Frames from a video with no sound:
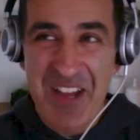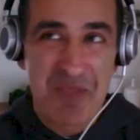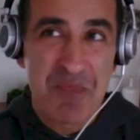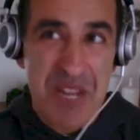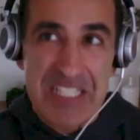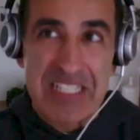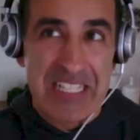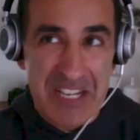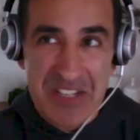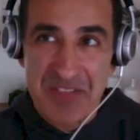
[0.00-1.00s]
basically
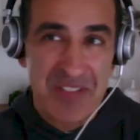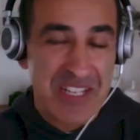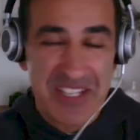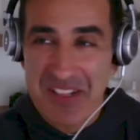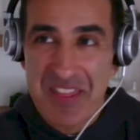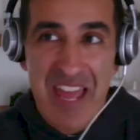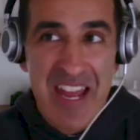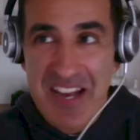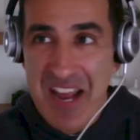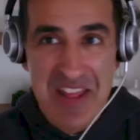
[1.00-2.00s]
kind of like
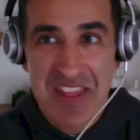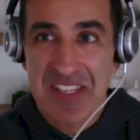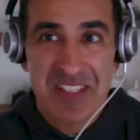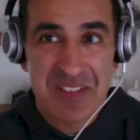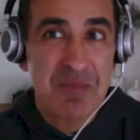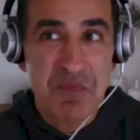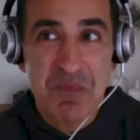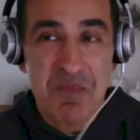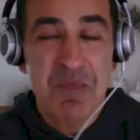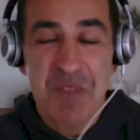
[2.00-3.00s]
that, I think,
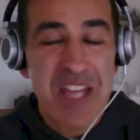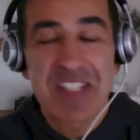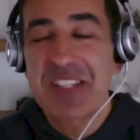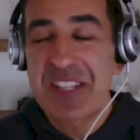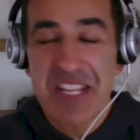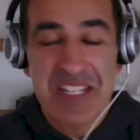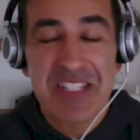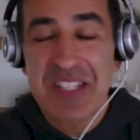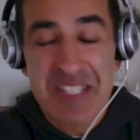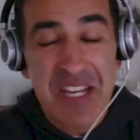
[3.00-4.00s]
that's
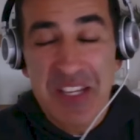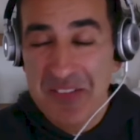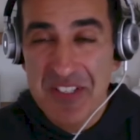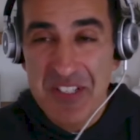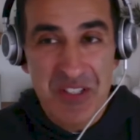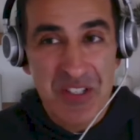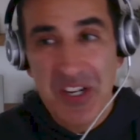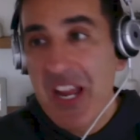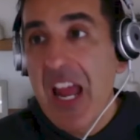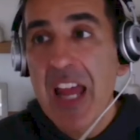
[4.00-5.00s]
the second feature.
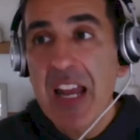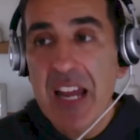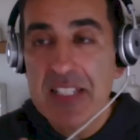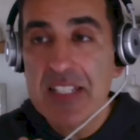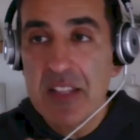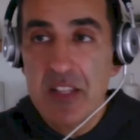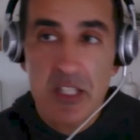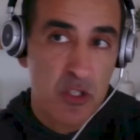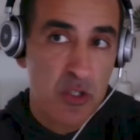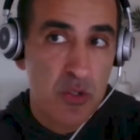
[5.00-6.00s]
And I see these two,